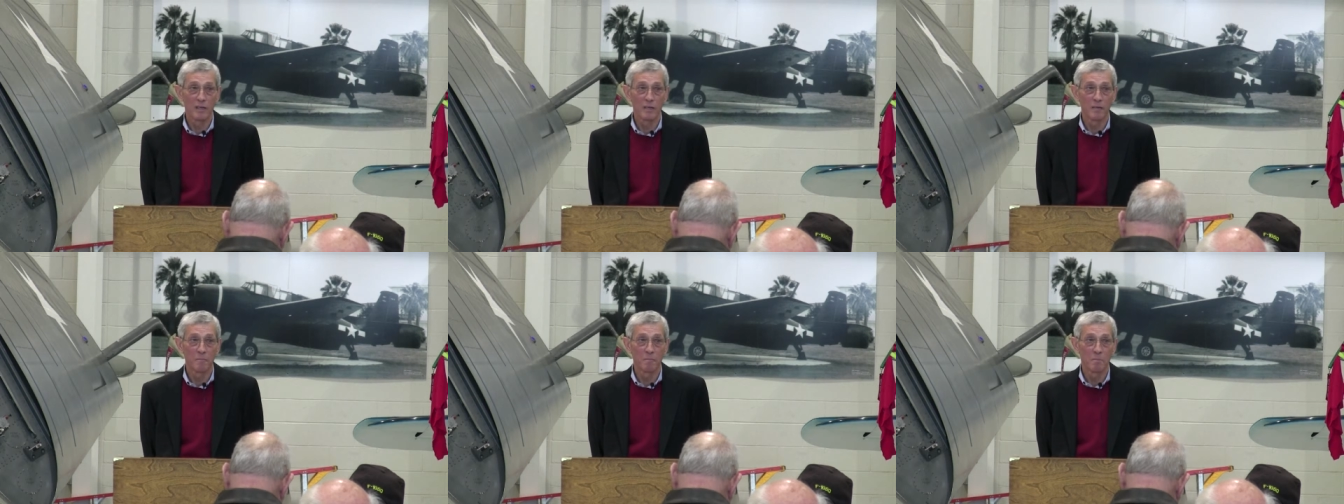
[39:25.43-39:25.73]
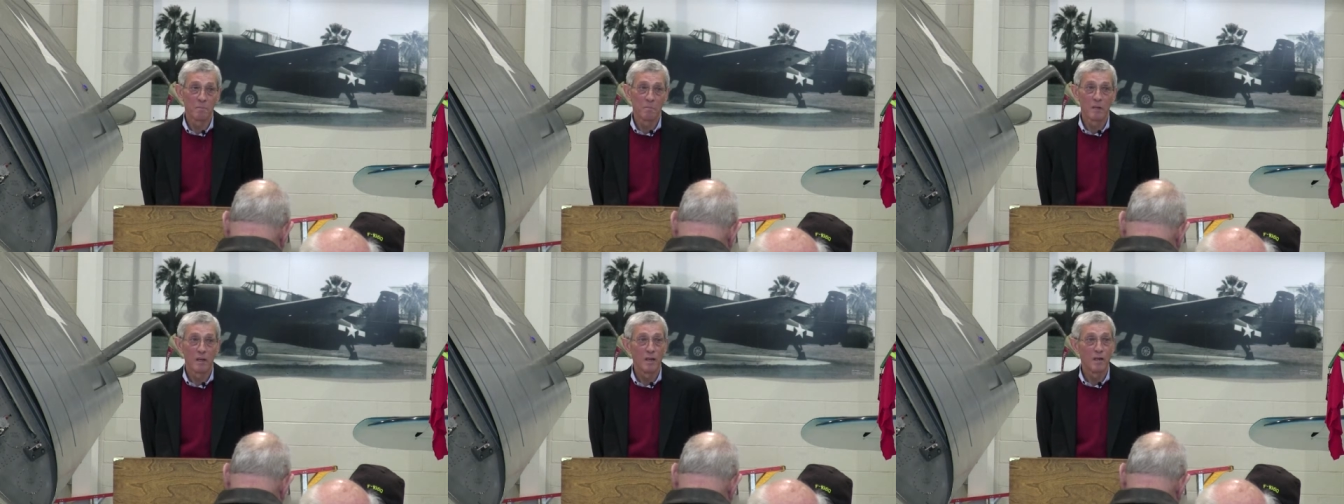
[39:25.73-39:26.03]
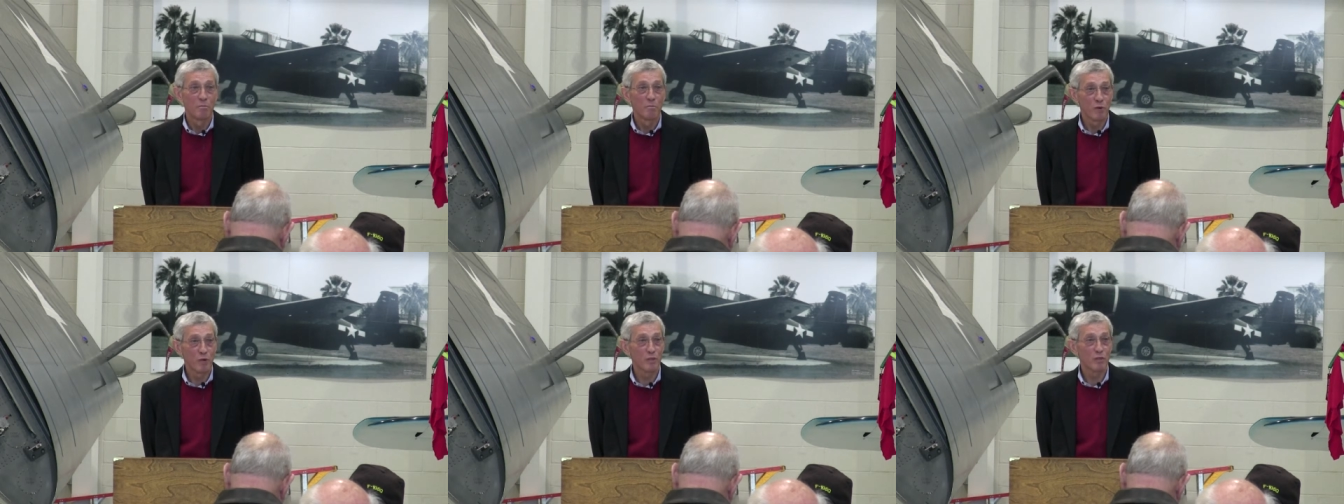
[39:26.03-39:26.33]
Um,
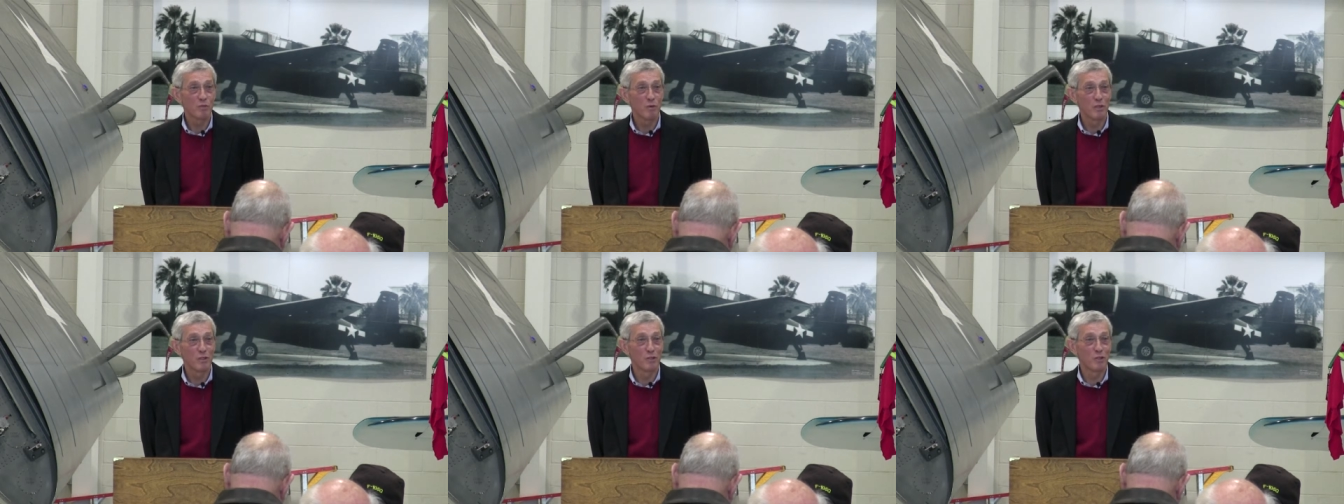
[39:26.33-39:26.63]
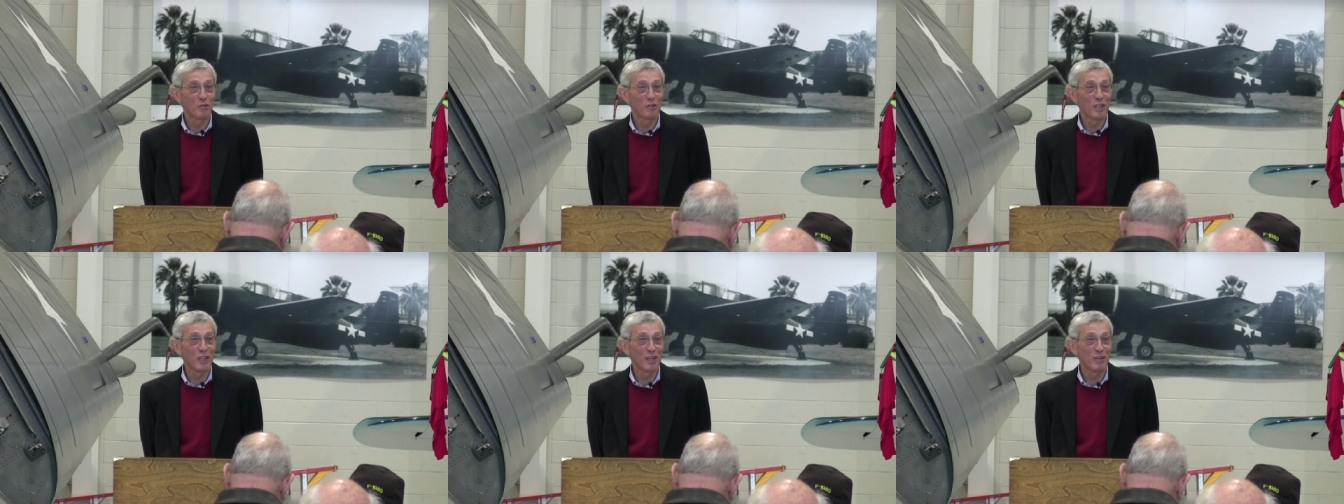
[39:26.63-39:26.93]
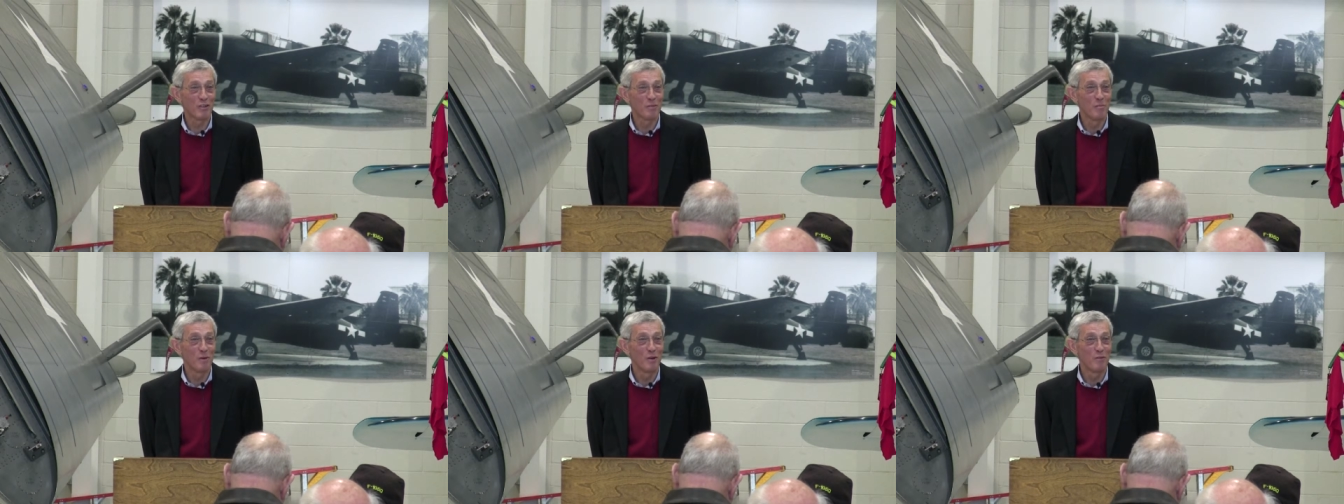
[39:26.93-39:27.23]
Bruce, what do you
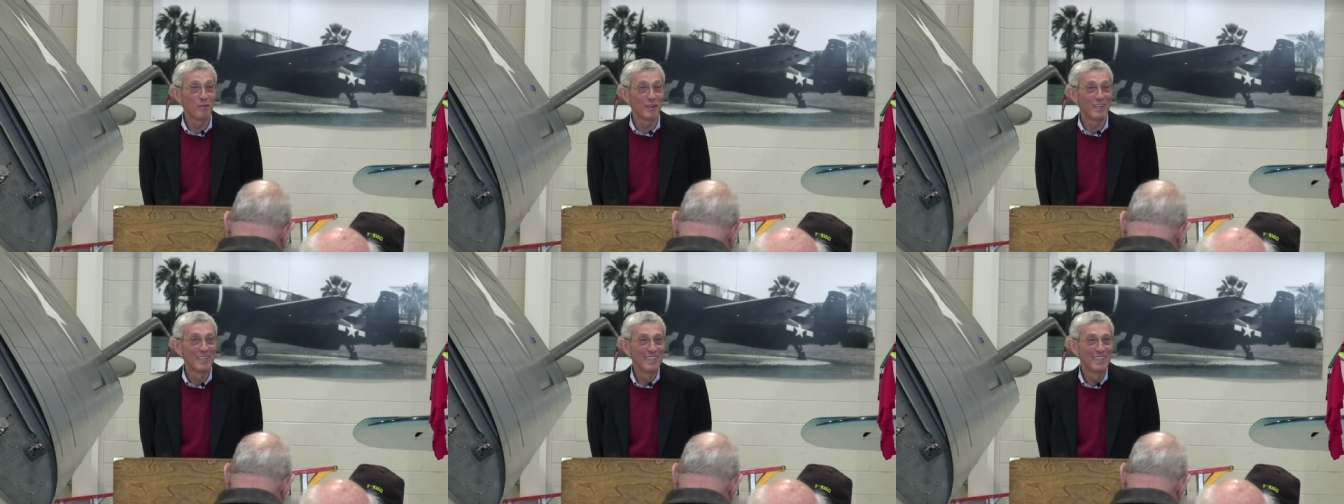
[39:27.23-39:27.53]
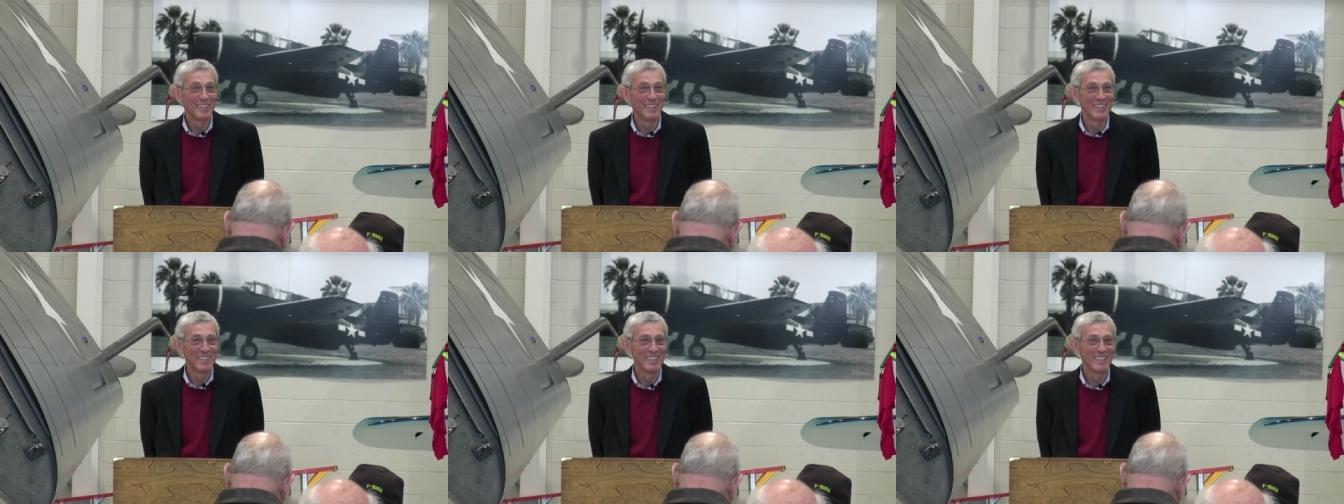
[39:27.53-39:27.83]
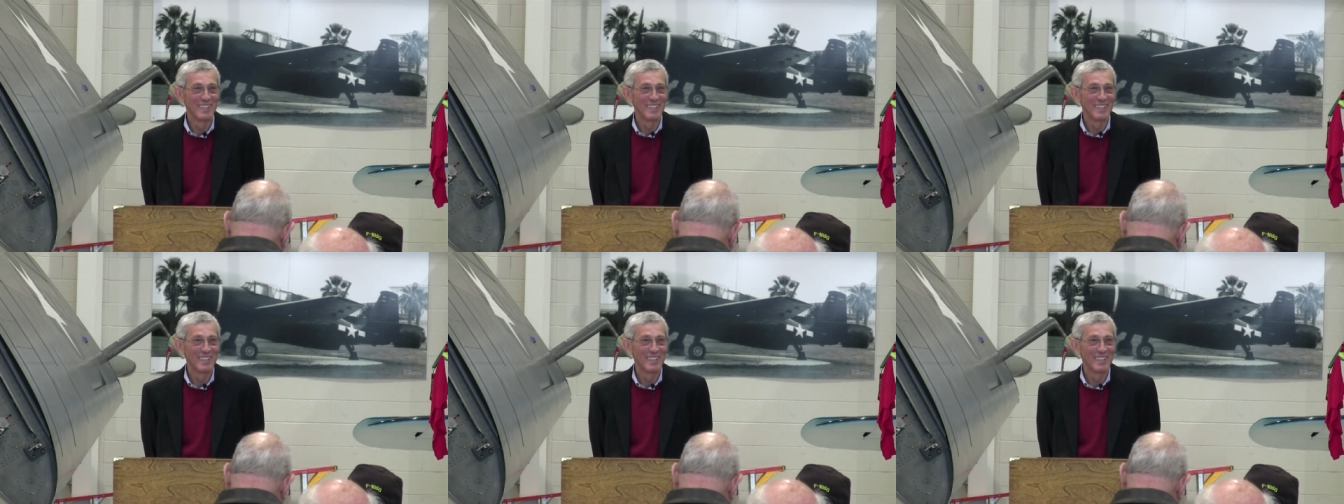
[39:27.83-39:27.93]
think of the movie?